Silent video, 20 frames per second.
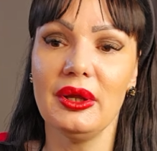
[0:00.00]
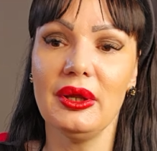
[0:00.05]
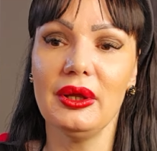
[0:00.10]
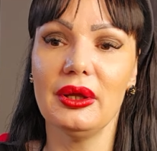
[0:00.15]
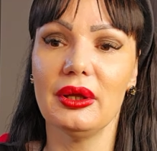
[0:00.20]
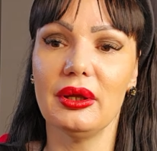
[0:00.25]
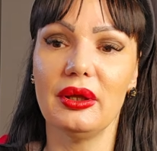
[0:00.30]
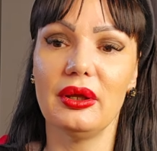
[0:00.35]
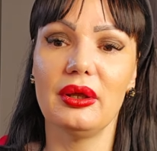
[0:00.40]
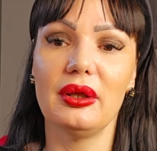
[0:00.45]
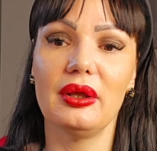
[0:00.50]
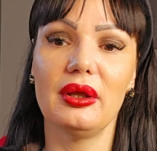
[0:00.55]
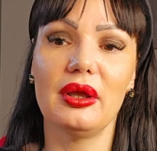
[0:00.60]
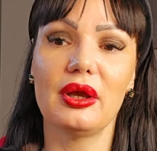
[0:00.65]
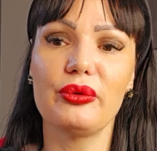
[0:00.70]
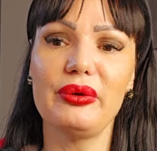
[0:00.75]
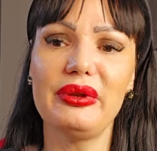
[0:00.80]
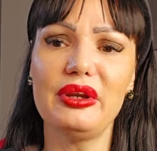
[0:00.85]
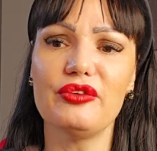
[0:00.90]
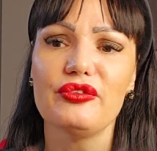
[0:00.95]

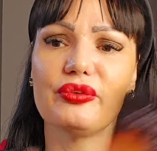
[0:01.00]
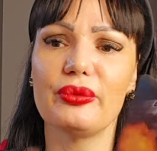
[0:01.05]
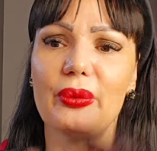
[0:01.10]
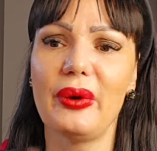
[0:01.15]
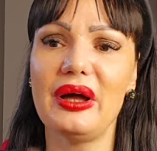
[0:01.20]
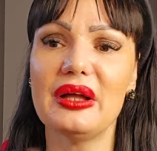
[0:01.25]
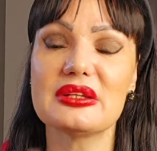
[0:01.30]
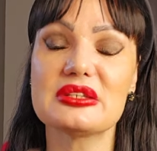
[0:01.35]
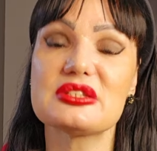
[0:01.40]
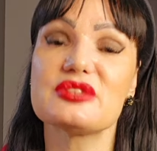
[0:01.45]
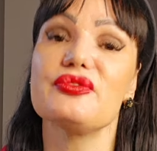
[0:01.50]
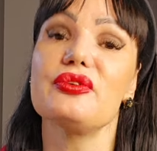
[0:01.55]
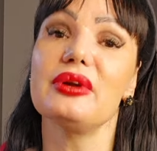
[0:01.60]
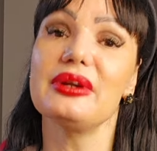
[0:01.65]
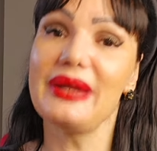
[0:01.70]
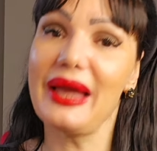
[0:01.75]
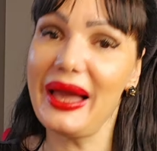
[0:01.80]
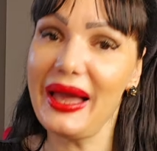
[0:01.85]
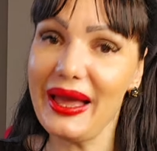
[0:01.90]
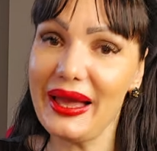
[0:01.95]
Queen of Wands, for
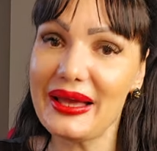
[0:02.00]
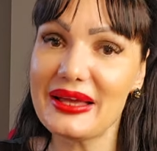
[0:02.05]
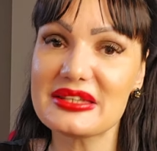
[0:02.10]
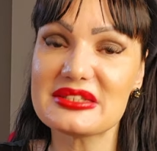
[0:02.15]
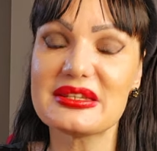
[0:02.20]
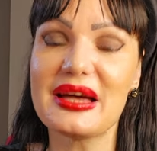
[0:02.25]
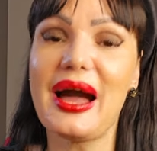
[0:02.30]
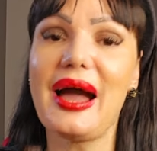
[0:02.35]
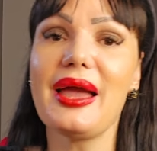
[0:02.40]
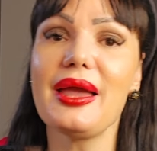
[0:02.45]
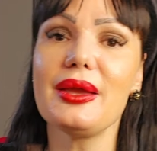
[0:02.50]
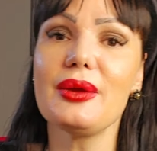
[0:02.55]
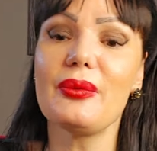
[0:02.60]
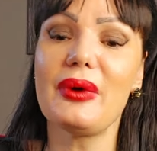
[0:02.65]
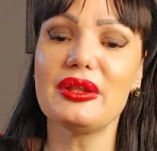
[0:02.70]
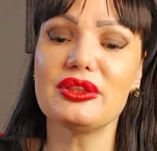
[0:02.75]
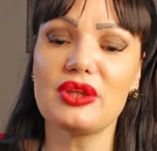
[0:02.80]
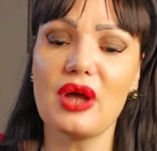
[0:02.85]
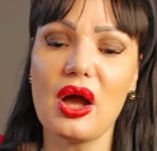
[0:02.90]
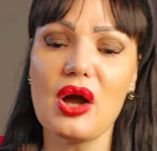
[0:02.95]
yes, I
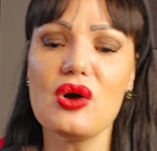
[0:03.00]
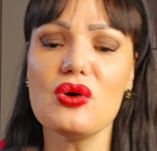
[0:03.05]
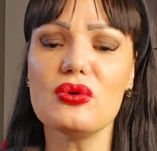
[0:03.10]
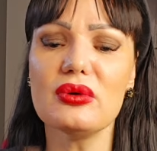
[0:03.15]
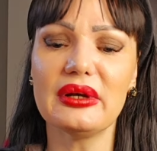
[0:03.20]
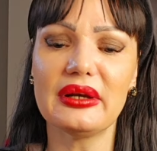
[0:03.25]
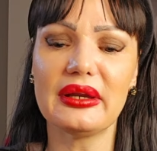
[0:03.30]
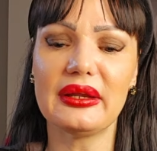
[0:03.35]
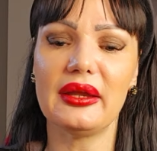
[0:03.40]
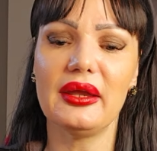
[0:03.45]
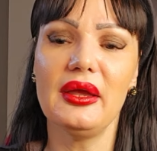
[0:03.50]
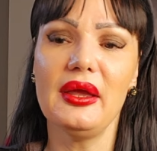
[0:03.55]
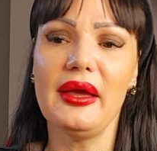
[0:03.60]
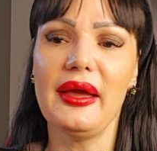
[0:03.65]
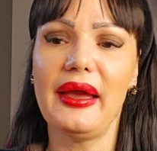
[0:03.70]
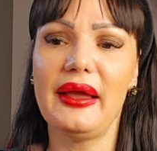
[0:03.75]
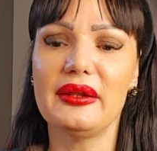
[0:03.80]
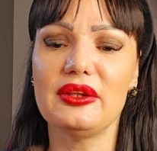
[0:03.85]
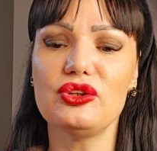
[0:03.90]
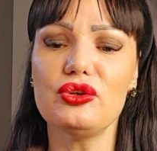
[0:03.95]
want only.
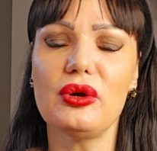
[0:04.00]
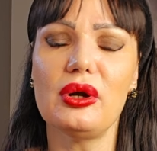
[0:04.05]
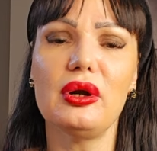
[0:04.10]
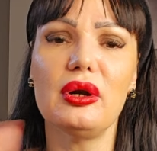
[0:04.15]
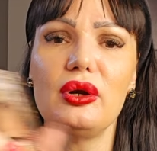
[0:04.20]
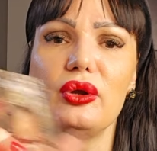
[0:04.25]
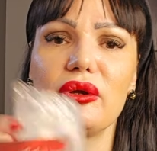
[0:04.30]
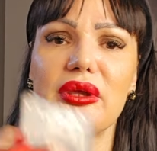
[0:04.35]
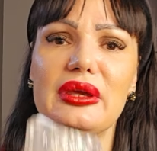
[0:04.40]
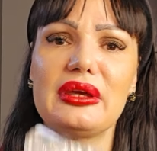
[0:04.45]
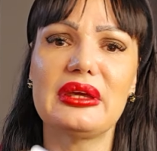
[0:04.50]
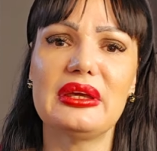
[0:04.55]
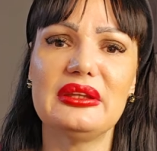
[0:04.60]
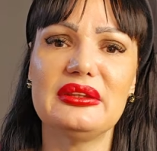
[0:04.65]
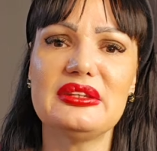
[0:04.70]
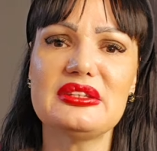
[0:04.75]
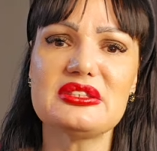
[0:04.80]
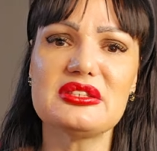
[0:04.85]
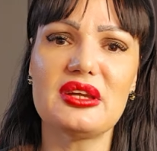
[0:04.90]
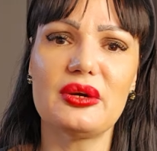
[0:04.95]
And you are looking in
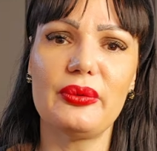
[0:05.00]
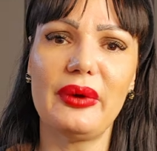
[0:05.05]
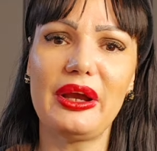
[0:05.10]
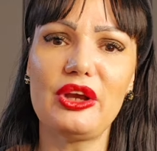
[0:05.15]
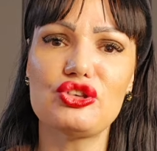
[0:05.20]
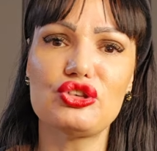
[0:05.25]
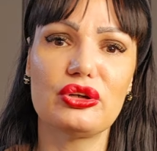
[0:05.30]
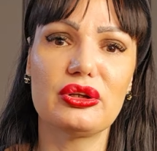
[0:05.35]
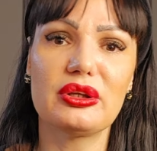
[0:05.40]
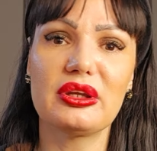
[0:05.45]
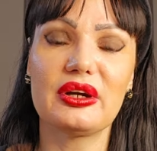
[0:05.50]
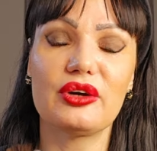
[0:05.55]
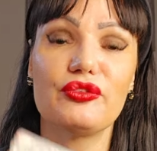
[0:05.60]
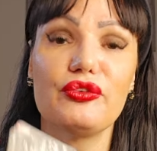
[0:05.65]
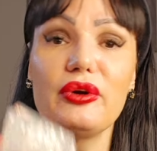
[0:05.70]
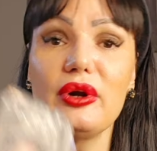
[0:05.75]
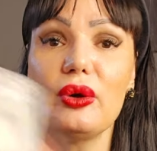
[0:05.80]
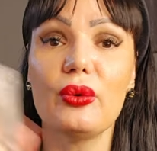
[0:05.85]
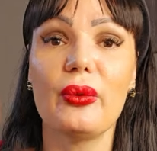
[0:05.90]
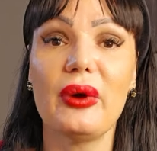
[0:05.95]
this direction here.
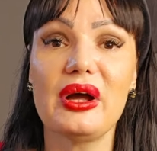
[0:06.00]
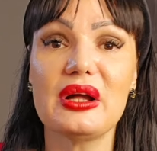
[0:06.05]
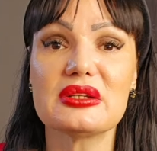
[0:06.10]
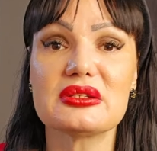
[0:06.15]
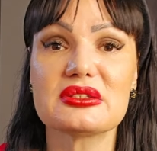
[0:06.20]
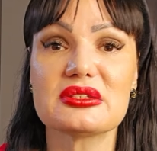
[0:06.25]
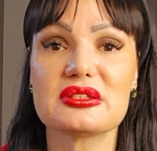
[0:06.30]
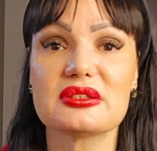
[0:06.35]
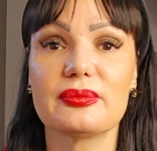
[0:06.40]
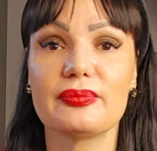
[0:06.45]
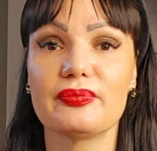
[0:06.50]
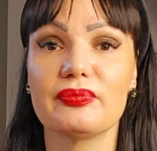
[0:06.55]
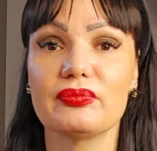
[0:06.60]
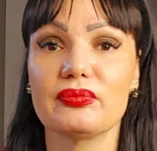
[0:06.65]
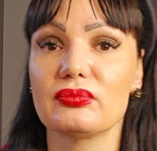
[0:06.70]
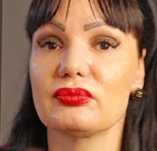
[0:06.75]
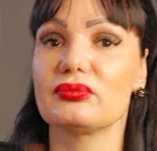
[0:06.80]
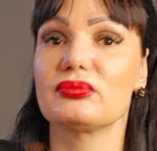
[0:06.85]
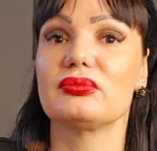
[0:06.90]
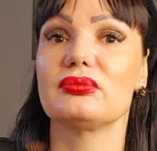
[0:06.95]
Four of Wands.
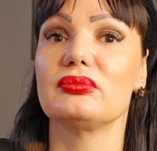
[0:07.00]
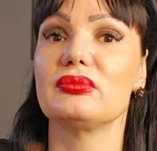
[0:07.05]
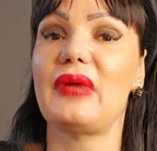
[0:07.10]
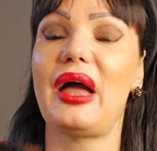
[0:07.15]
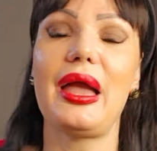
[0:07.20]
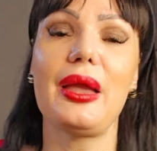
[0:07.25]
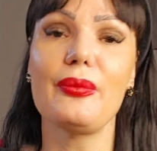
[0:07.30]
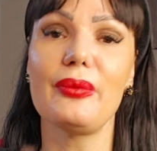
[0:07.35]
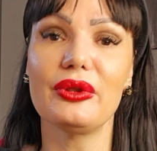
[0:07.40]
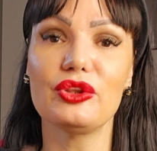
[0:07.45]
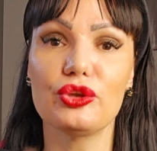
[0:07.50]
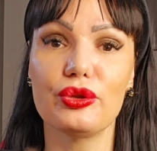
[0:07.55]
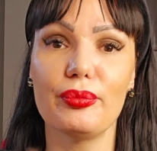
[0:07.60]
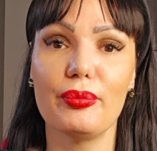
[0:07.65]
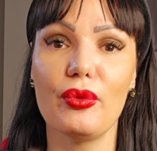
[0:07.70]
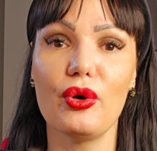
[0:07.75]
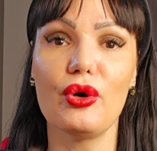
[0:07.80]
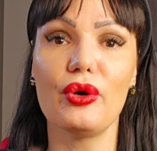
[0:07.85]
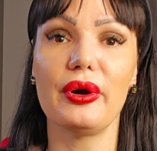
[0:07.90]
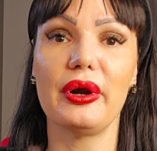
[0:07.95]
I want
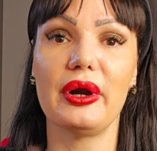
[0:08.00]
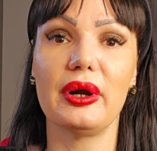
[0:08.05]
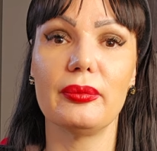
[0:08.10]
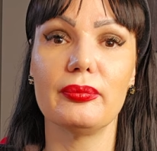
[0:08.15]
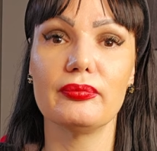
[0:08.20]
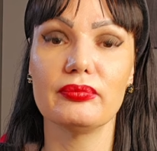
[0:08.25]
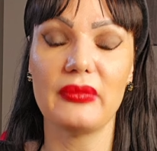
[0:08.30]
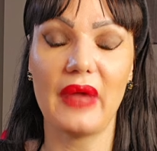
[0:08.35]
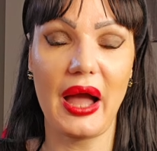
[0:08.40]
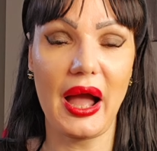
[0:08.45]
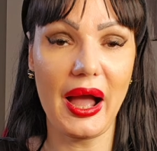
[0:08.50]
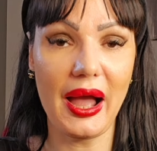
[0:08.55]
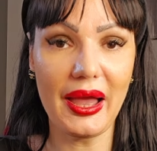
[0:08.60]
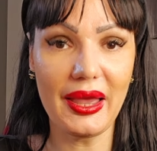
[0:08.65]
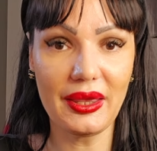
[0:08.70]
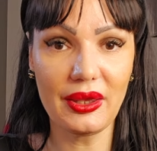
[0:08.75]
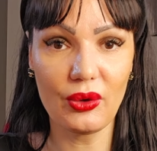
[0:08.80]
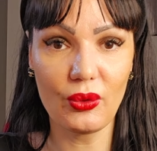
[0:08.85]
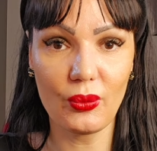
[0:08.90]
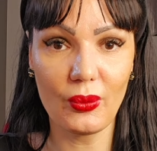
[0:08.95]
more. I
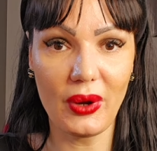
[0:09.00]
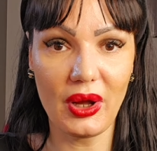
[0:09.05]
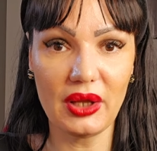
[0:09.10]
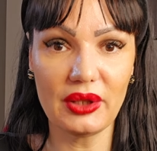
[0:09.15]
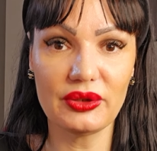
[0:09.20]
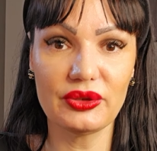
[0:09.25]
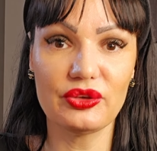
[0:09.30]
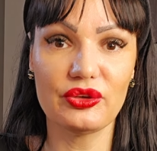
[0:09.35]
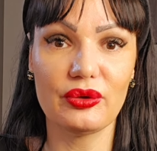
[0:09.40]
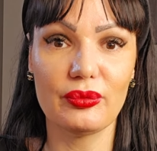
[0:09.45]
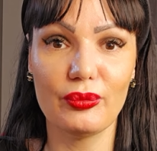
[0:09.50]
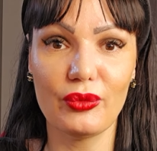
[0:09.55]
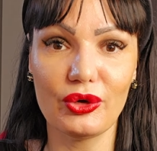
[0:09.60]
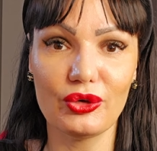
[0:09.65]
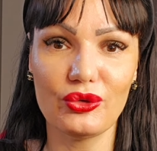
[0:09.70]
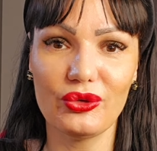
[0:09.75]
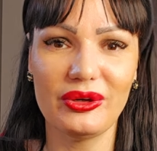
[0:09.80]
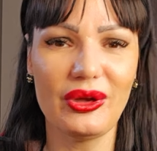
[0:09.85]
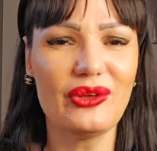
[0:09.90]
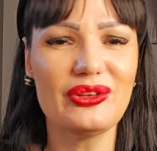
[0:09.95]
want more. Do
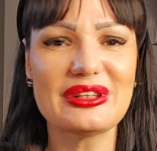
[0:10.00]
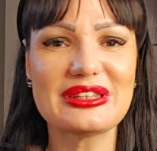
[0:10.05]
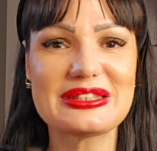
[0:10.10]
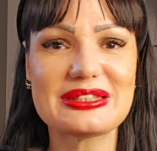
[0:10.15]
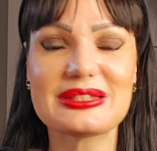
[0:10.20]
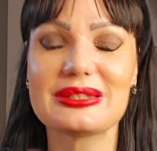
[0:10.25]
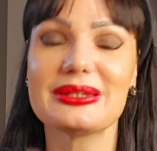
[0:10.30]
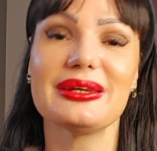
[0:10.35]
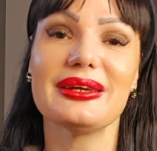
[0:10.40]
you know this